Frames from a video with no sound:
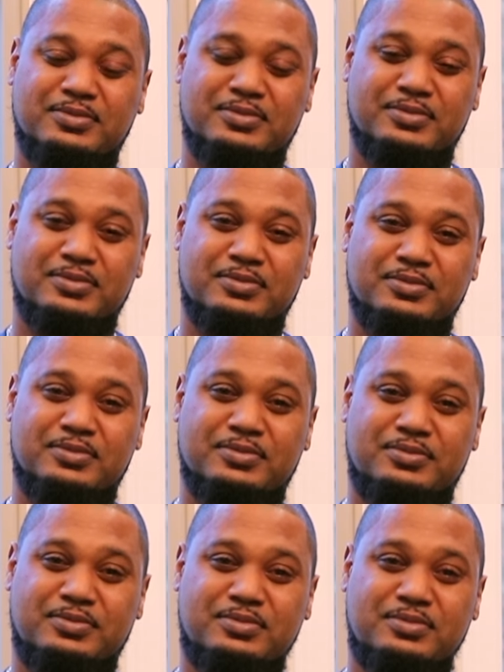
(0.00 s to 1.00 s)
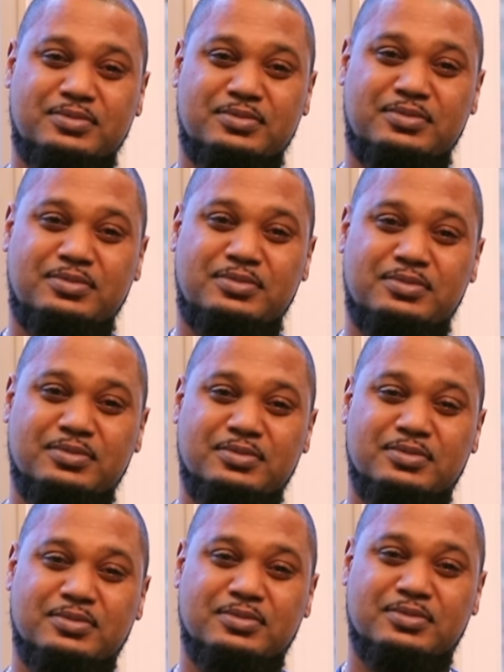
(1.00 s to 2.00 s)
Did you what's the, what was the
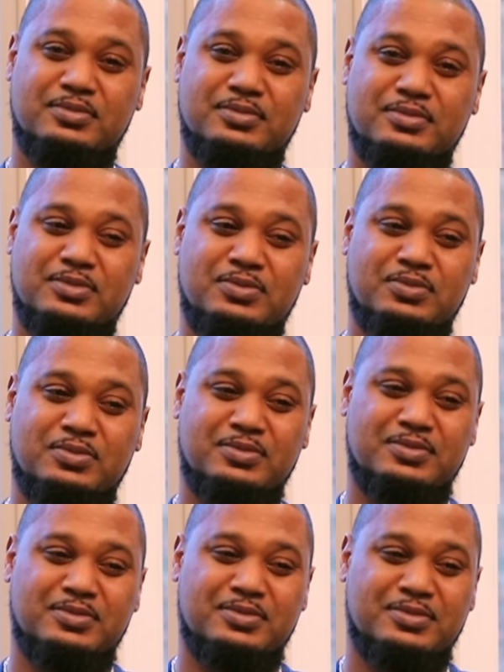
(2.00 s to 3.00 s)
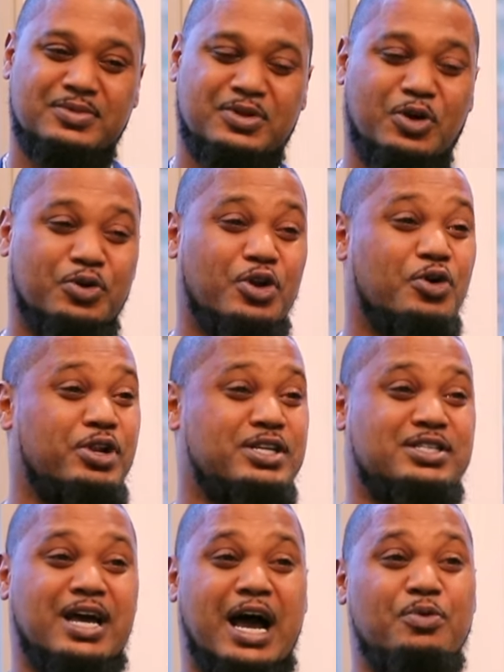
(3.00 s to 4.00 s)
name of the song that you were writing? Oh, no,
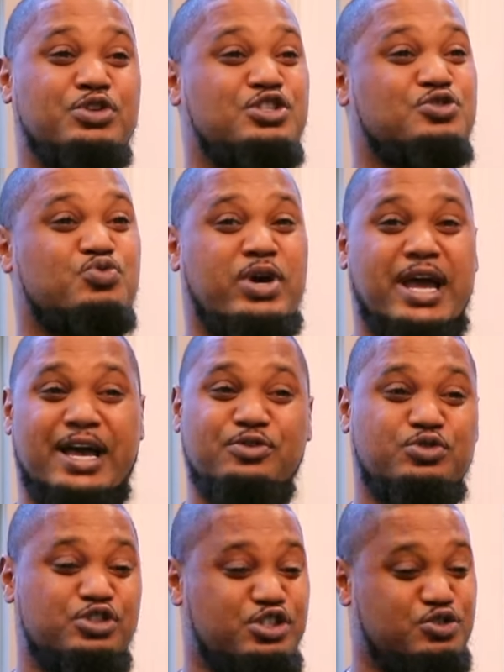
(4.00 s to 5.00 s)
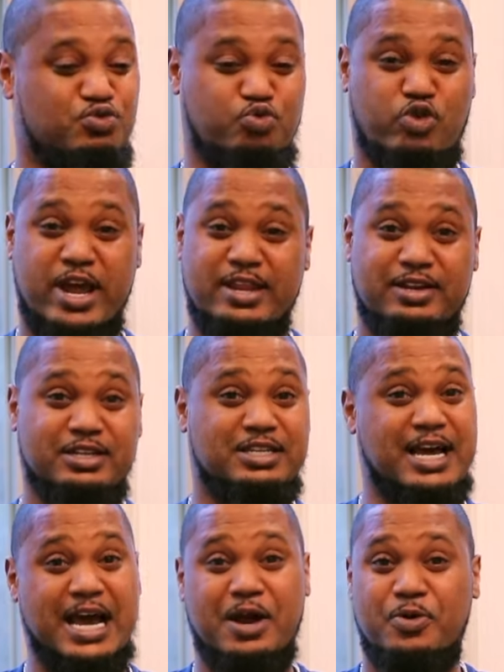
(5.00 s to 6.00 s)
listen, I was just write. I used to just write in a
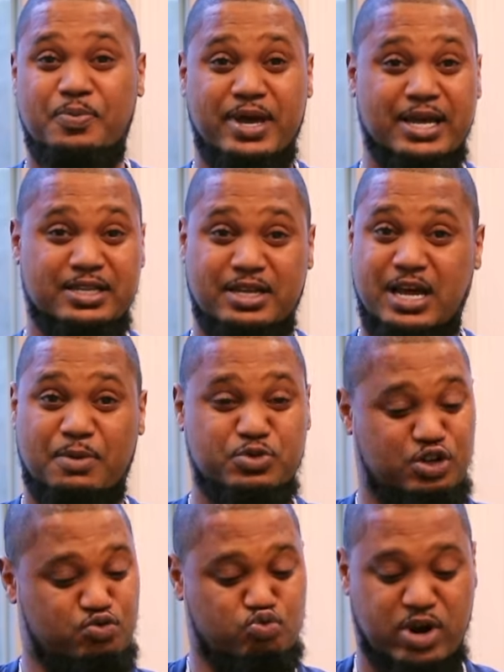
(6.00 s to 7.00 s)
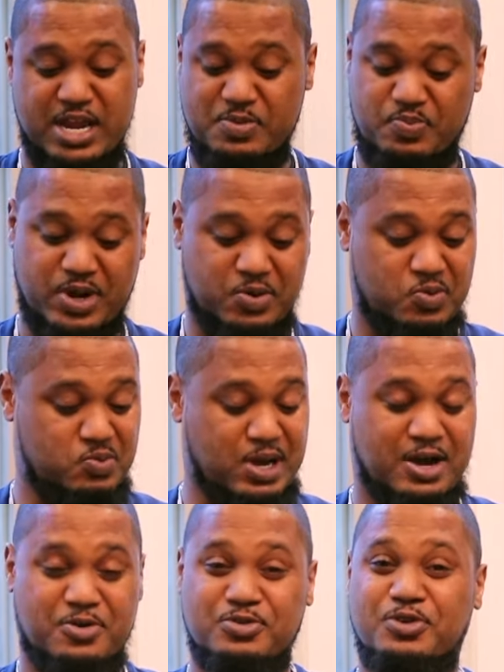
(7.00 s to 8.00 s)
diary oh, back then. Just I'm just writing. writing about
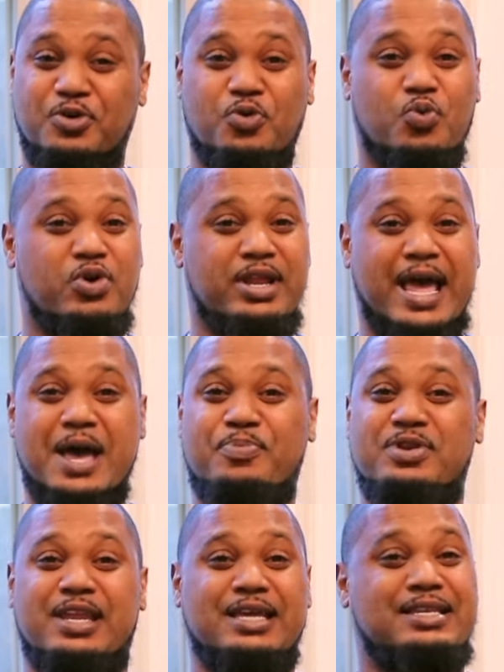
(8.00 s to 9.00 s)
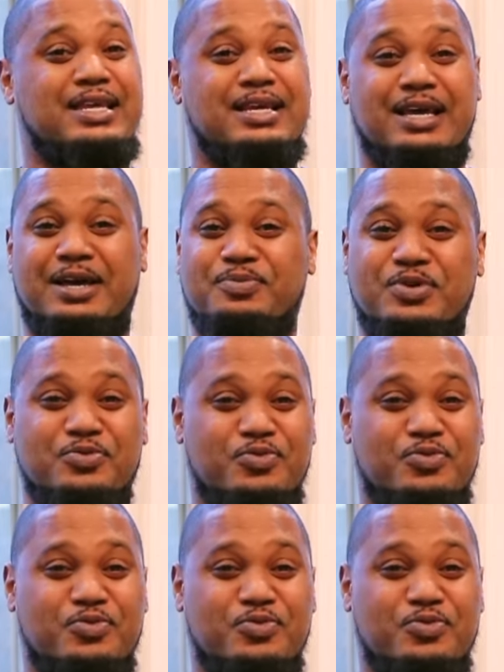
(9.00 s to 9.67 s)
I don't you know what happened that day. I'd be